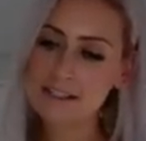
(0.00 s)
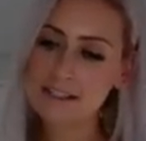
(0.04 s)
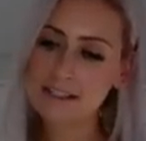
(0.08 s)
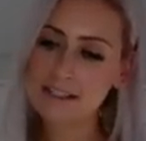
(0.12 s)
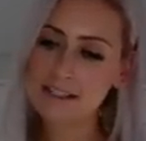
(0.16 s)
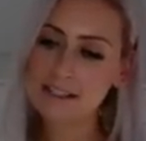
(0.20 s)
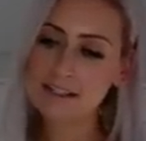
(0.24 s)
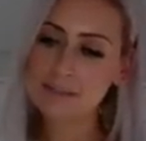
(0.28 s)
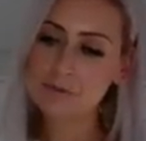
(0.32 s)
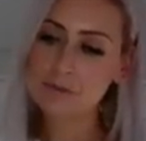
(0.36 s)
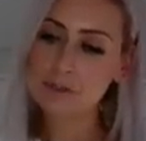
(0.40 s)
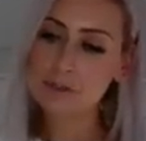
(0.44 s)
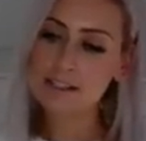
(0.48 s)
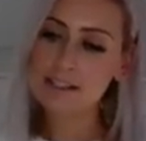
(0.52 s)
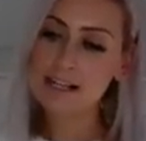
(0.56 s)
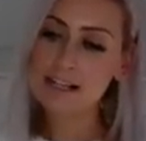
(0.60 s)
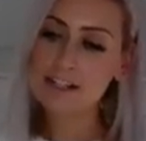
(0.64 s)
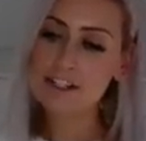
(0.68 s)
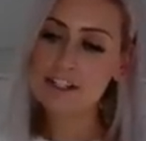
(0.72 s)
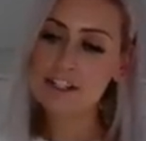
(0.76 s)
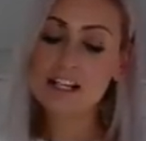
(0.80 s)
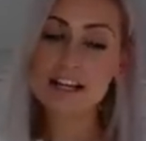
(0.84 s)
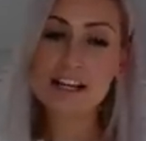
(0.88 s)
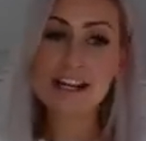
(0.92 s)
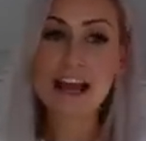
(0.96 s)
it was
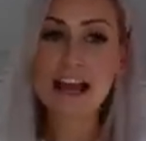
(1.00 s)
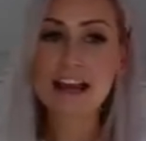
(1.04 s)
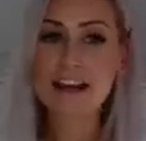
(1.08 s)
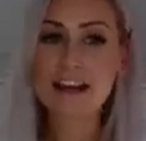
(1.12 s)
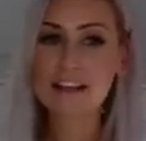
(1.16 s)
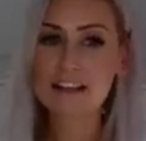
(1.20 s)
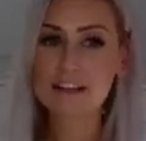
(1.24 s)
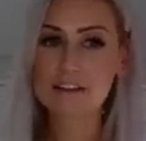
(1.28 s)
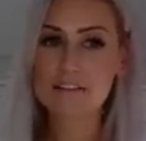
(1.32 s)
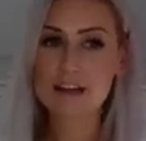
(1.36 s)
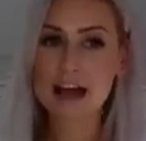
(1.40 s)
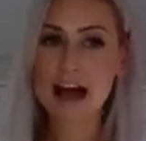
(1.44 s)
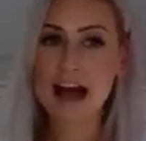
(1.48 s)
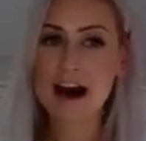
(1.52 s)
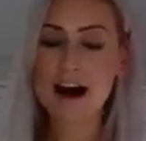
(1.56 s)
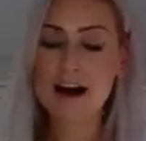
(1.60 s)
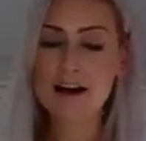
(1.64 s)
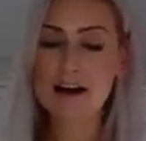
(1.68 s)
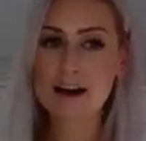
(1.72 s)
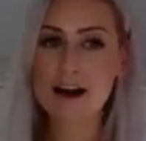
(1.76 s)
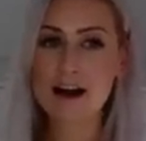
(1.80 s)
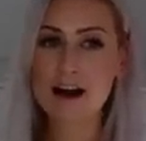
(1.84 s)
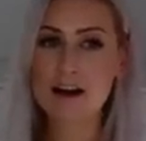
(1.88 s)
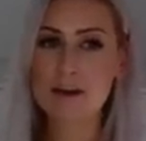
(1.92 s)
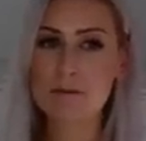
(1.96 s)
such a negative
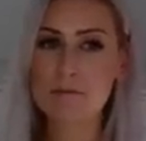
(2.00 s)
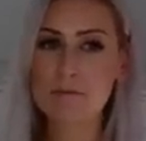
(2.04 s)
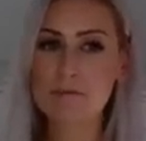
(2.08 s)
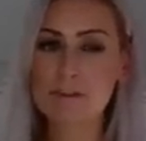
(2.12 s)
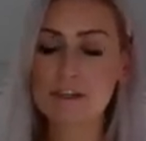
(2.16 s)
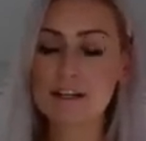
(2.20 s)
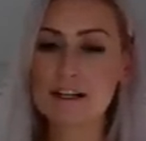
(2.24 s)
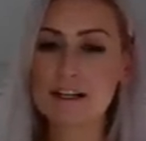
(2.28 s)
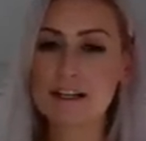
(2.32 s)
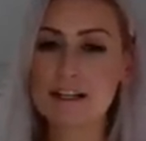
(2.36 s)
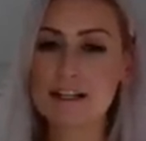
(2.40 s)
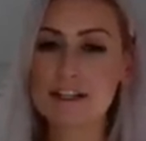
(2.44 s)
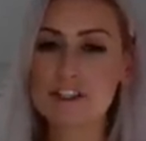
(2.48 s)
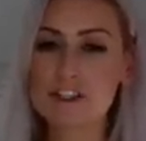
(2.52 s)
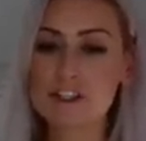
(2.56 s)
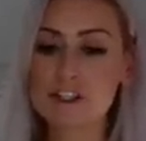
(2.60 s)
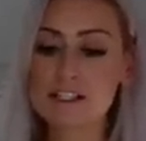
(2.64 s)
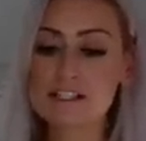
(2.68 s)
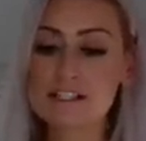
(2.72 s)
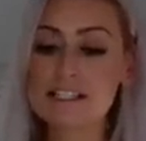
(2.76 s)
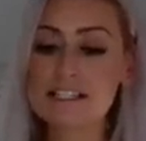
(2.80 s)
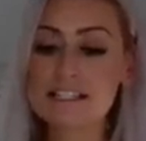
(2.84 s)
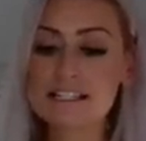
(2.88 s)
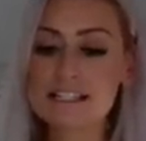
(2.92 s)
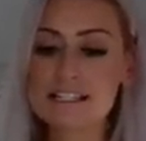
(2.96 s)
outcome that it
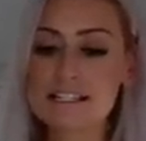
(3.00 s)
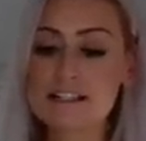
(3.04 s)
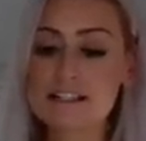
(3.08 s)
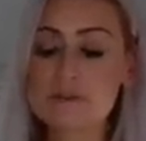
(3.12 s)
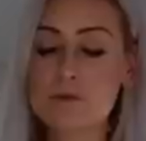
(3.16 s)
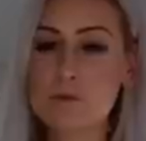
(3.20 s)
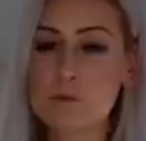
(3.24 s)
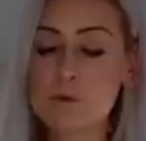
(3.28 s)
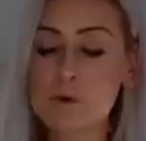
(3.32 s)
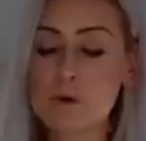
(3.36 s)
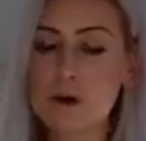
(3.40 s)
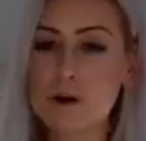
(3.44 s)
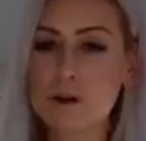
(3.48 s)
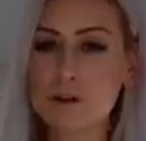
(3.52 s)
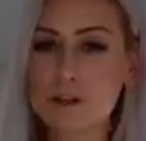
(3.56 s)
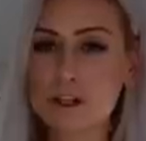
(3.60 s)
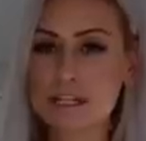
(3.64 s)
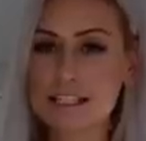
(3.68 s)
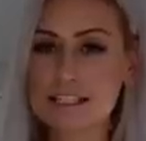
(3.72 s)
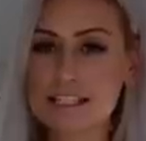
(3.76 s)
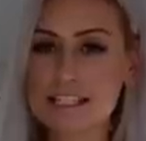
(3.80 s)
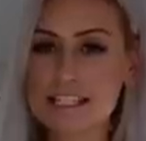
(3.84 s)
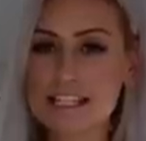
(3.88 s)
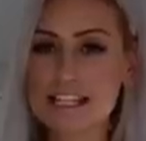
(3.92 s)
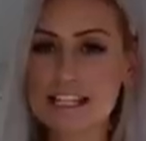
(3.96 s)
just isn't worth
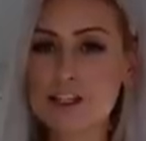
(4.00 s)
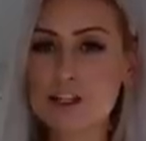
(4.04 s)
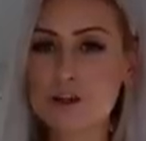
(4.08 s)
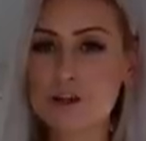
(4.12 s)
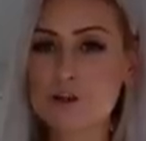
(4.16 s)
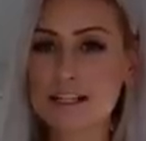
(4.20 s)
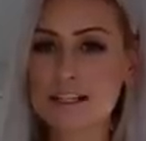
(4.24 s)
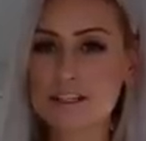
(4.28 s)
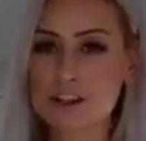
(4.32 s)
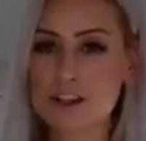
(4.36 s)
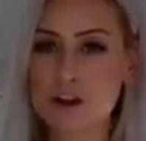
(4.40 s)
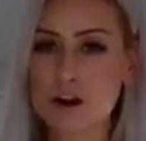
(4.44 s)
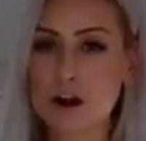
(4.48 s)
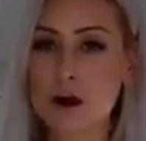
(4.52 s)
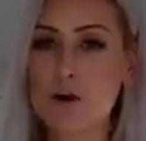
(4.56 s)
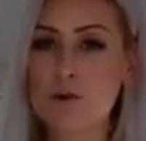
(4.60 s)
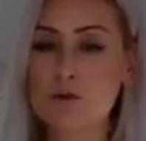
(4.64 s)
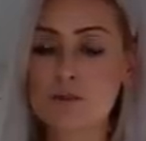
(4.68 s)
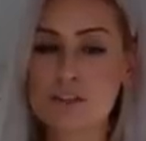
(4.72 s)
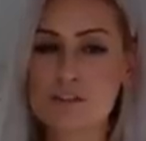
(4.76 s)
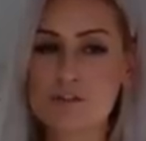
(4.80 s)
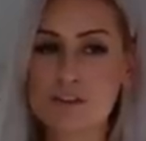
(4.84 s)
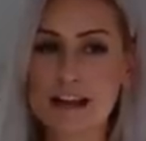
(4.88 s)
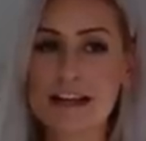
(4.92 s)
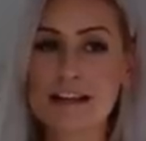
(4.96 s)
continuing to
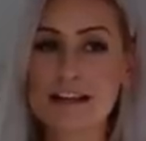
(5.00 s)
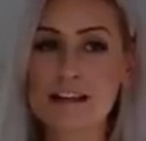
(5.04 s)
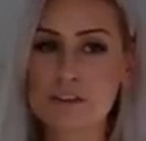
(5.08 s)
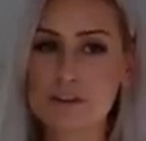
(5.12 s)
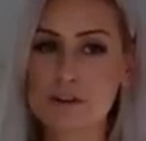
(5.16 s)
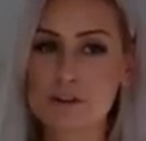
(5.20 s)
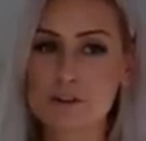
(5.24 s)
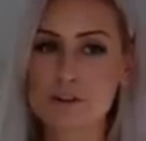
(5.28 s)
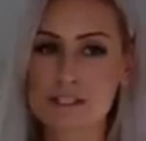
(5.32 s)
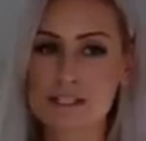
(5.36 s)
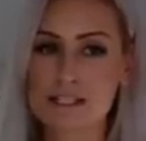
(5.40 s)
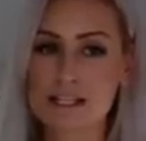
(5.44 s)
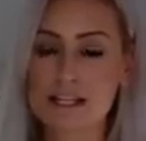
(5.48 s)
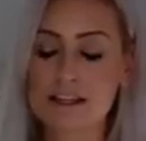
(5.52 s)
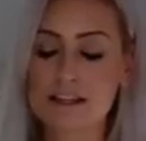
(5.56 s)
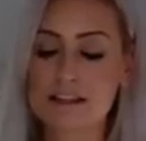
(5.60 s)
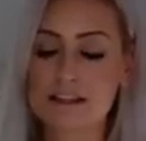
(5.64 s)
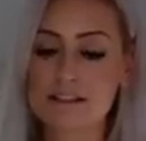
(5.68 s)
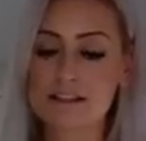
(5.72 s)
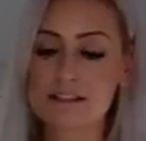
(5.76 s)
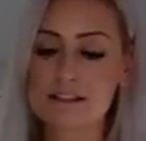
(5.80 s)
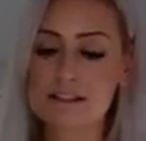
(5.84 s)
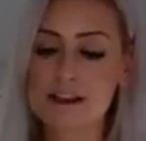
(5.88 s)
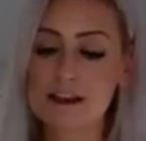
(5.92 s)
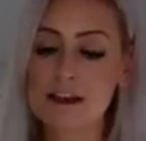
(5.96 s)
cultivate those
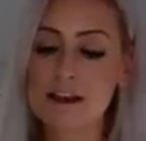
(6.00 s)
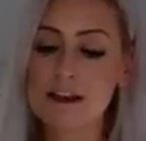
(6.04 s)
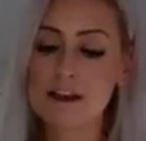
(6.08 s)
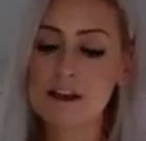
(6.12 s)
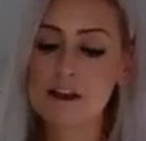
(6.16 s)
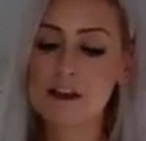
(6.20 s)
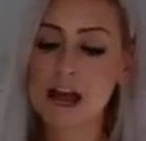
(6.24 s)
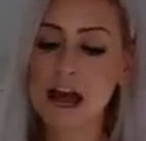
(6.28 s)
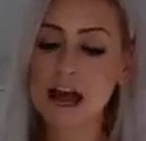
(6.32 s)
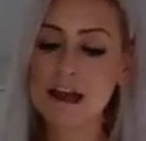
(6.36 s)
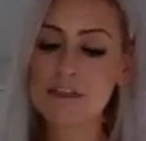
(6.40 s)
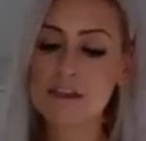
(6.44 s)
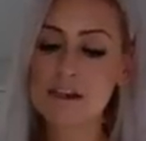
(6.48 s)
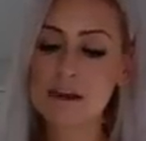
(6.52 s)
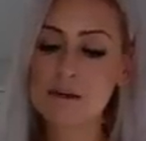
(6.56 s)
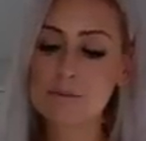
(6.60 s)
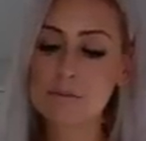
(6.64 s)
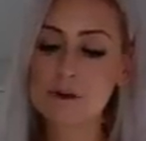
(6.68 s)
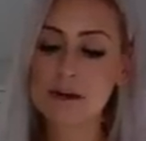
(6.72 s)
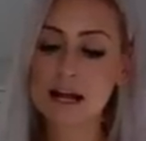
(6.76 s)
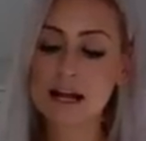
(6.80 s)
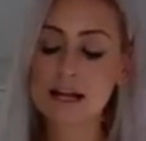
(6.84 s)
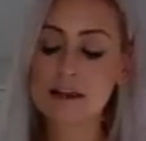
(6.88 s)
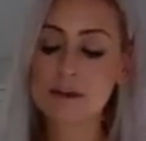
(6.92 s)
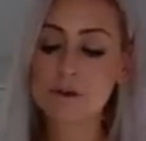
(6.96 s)
things. And then
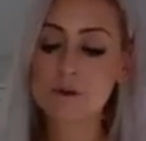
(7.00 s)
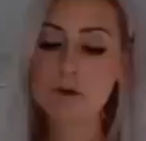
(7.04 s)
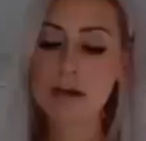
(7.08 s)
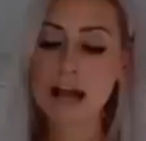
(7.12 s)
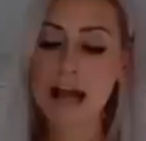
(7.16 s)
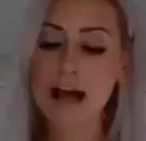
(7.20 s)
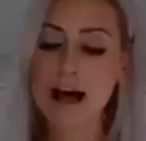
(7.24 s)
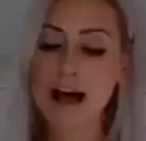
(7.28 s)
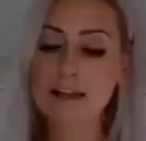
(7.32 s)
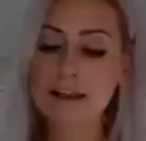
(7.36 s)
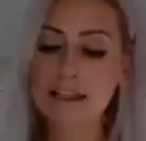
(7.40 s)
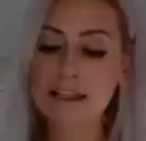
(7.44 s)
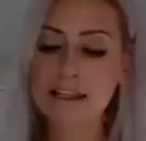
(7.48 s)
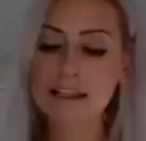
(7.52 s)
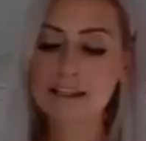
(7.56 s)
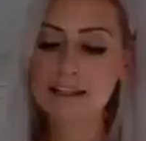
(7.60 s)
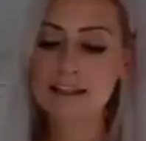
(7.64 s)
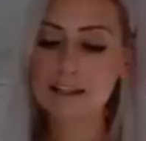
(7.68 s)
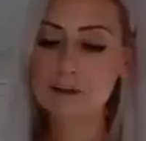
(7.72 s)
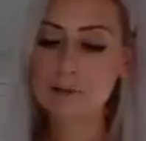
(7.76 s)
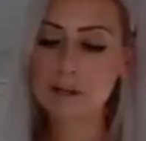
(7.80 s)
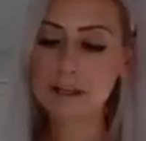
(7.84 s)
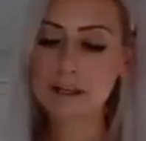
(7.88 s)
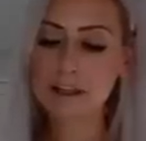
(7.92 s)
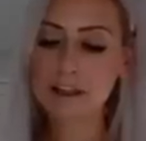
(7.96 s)
when I look at
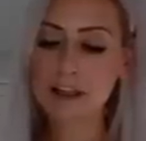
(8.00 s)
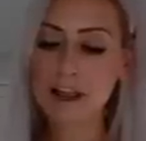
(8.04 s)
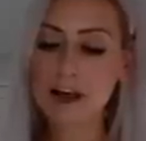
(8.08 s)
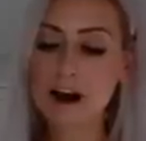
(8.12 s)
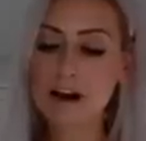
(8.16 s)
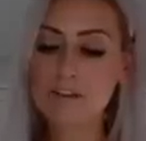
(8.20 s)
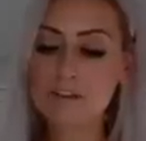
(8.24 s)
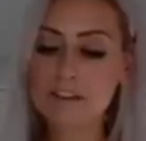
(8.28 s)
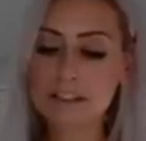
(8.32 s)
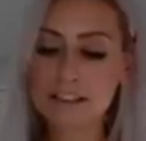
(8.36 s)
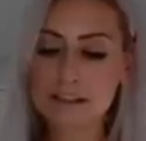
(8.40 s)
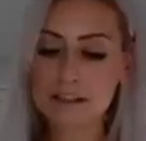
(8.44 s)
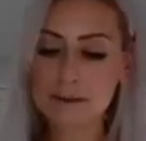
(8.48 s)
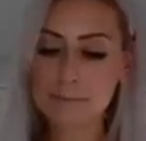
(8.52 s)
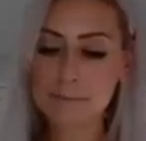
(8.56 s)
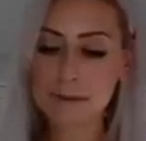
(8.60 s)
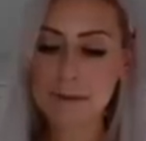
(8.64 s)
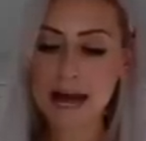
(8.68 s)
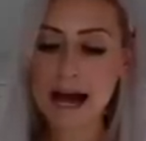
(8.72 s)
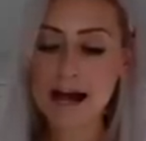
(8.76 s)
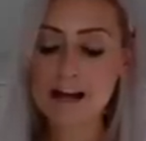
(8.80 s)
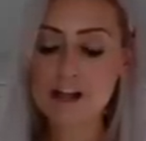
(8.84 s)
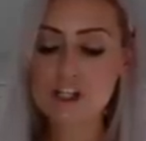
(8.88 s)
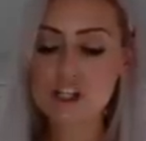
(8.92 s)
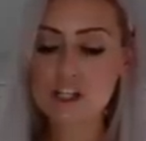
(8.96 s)
leading with love and
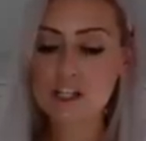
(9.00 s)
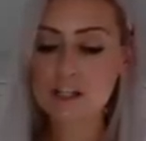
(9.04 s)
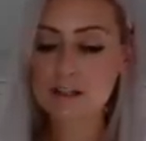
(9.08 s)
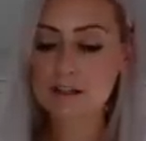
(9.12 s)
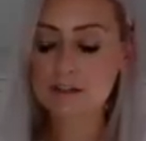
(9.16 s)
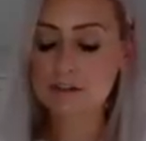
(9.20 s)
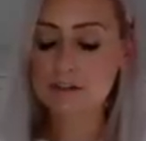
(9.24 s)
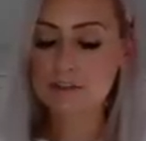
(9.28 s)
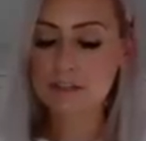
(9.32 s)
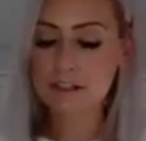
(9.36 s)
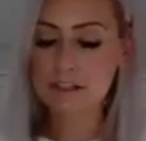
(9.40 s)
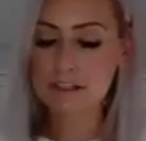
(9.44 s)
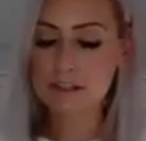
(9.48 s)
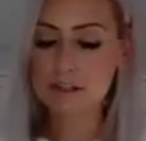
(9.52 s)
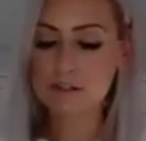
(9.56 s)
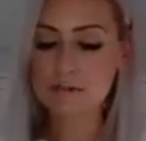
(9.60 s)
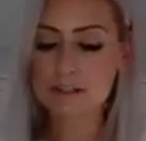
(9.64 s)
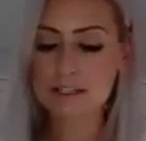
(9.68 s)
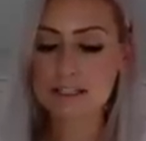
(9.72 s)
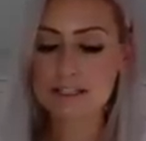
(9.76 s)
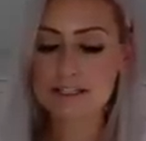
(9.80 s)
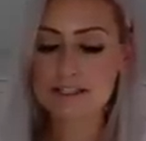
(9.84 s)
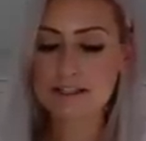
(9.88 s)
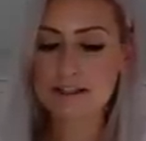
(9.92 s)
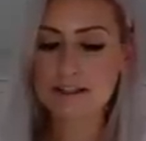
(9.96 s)
compassion and
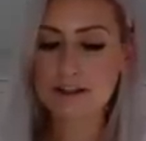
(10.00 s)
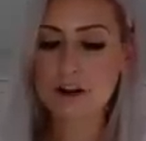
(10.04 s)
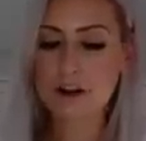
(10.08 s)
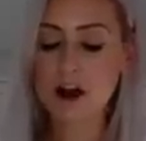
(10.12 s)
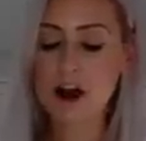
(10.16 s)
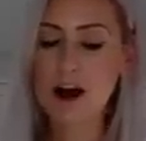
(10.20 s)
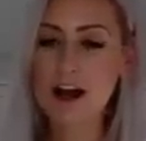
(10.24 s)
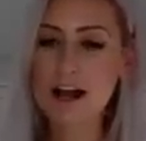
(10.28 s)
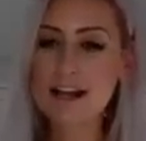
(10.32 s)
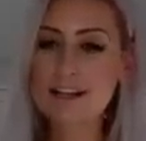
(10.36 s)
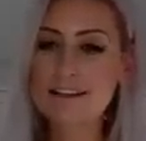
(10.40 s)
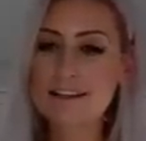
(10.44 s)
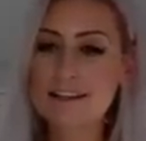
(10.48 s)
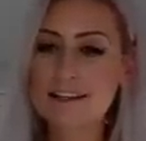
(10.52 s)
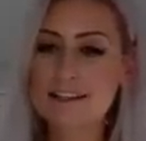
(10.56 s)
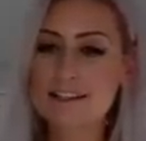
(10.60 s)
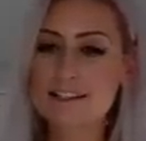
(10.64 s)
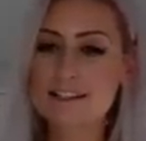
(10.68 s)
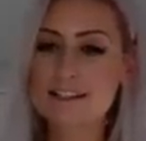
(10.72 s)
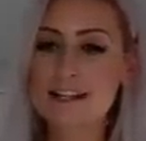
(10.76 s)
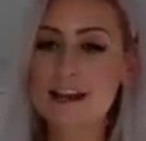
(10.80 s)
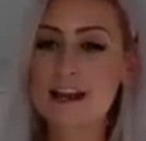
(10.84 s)
forgiveness and kindness,